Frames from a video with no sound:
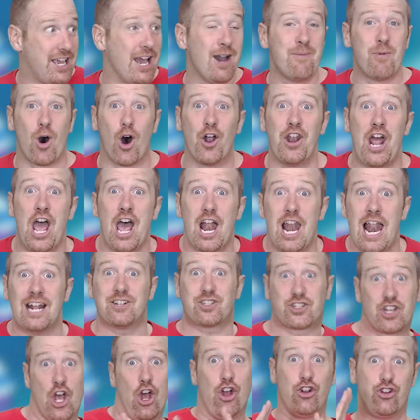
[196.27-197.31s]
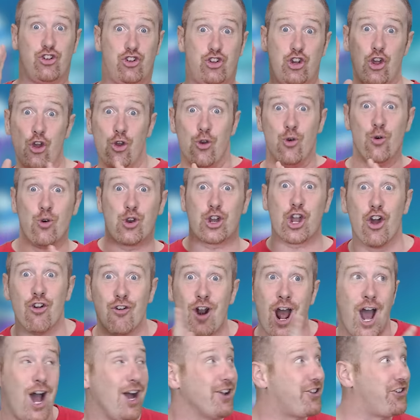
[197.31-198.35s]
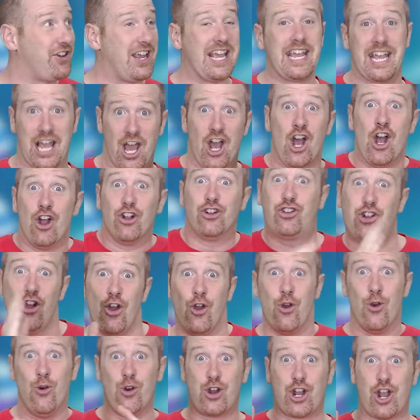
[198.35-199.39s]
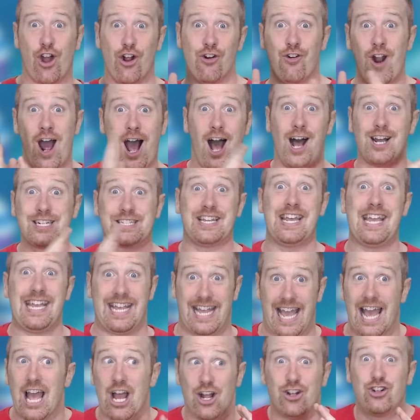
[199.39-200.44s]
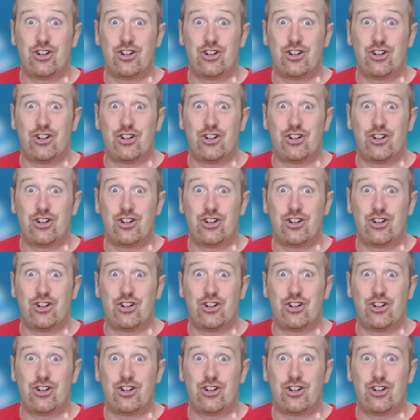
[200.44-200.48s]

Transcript: Come on, let's do karate. Do karate.